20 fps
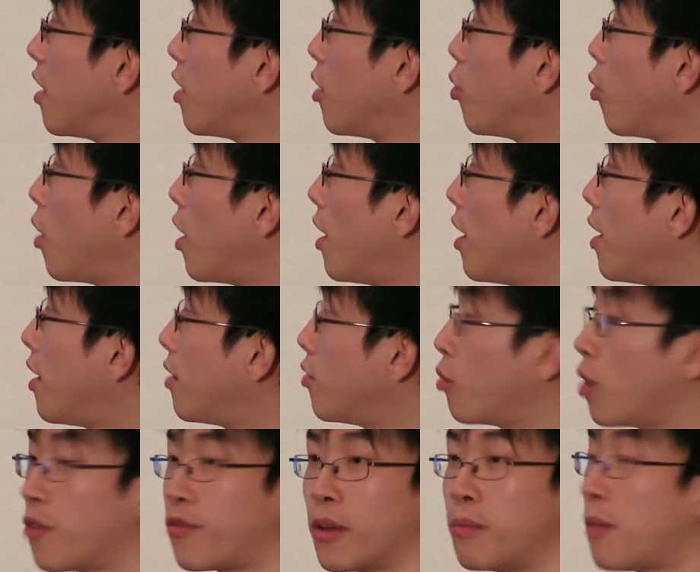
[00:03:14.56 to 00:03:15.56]
where we
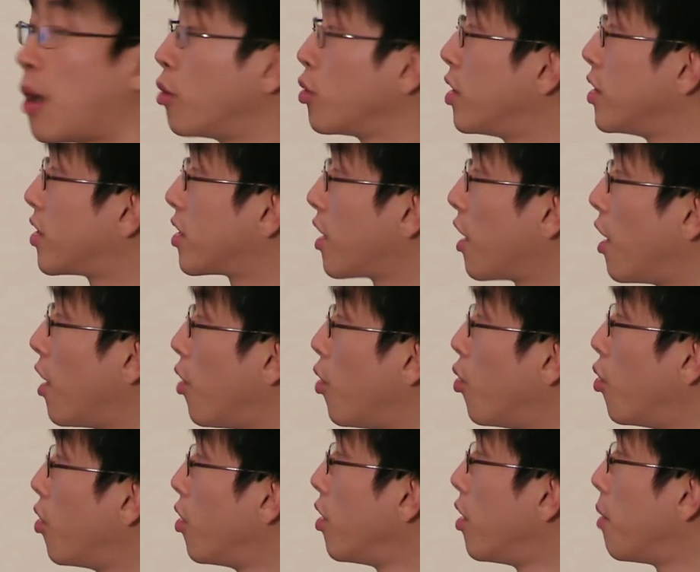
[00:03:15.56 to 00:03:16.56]
have a multi-scale
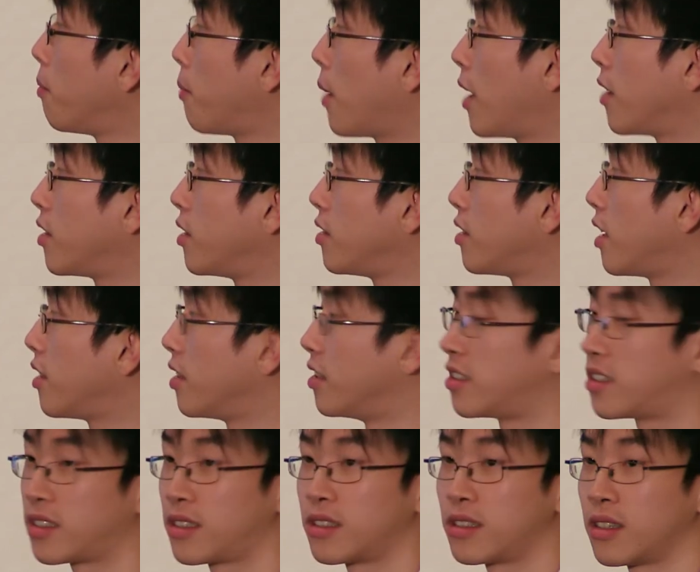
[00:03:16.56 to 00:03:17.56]
pattern that
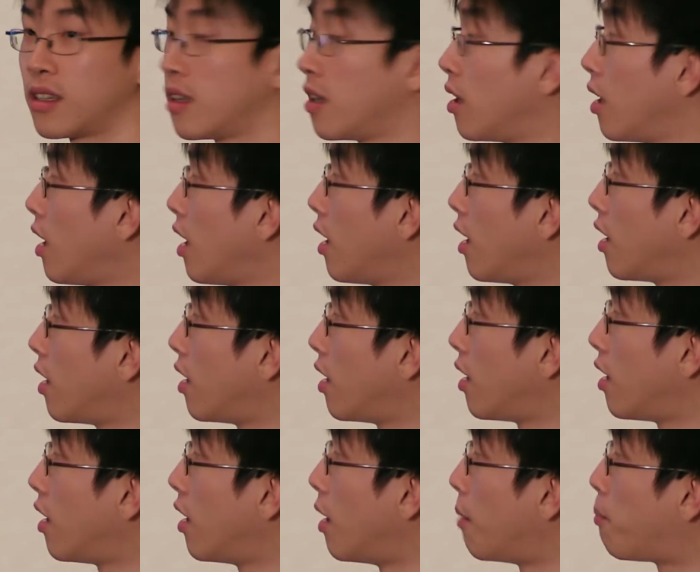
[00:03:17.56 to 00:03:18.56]
is
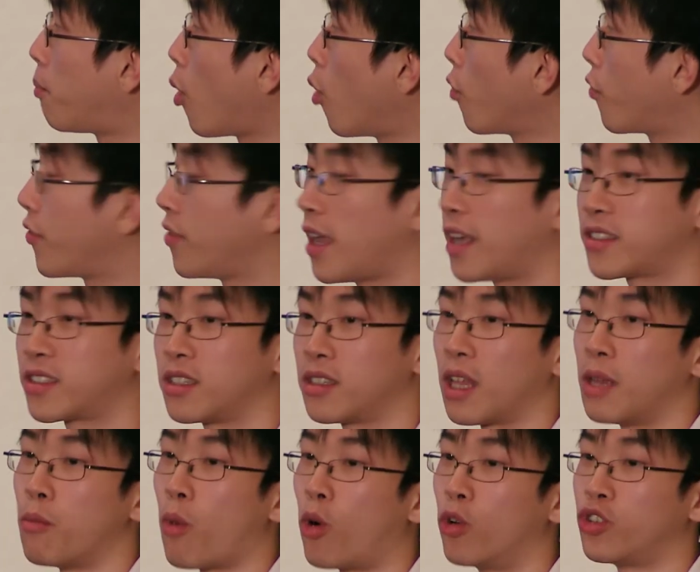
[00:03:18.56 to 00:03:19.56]
both nested
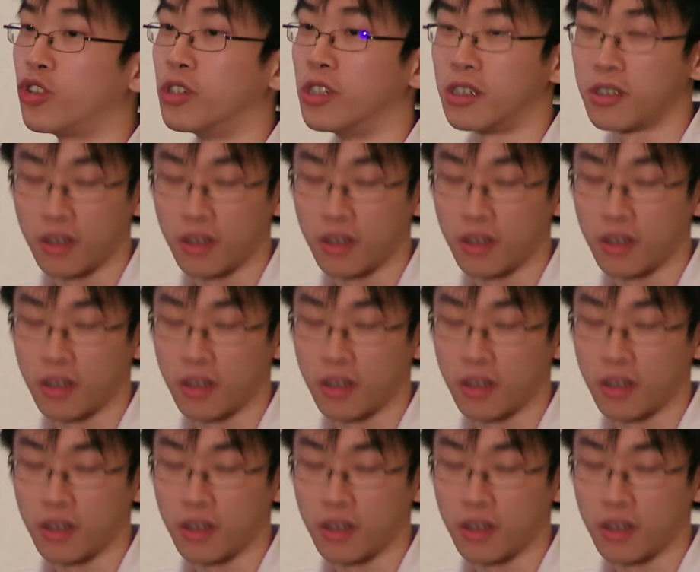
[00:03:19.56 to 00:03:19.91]
and modular.